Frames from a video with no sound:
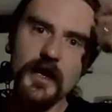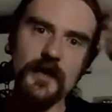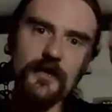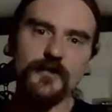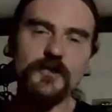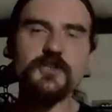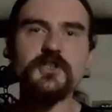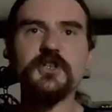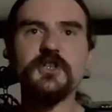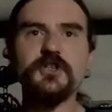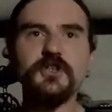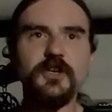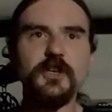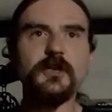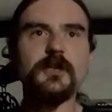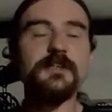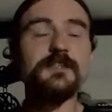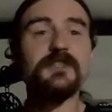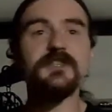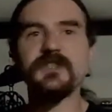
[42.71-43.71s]
This is,
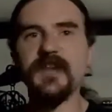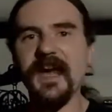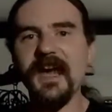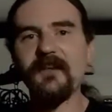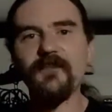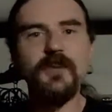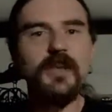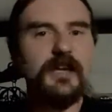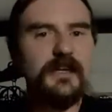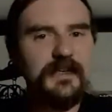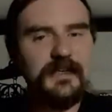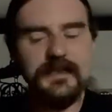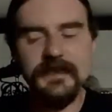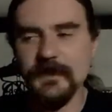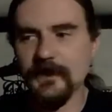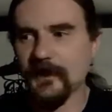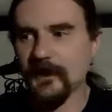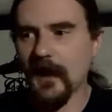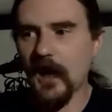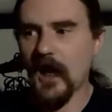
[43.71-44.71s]
since I have a lot of
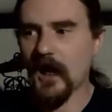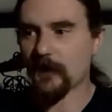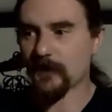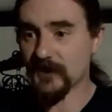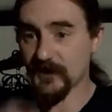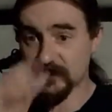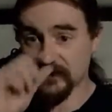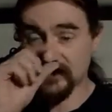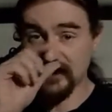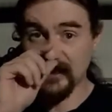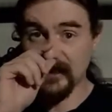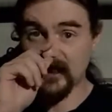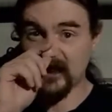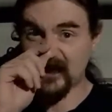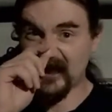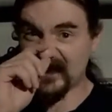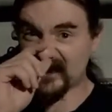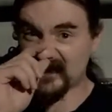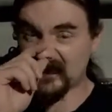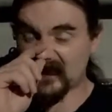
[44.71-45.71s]
geeky hobbies and I
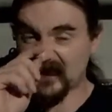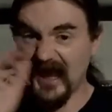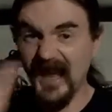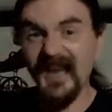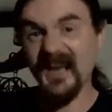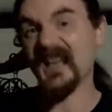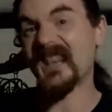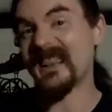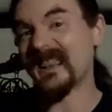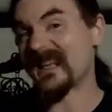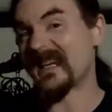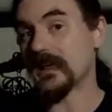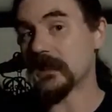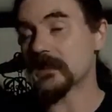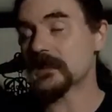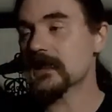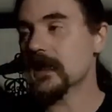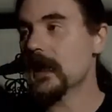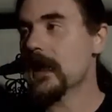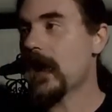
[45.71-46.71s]
collect a lot of
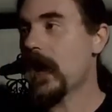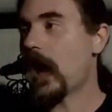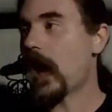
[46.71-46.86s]
things,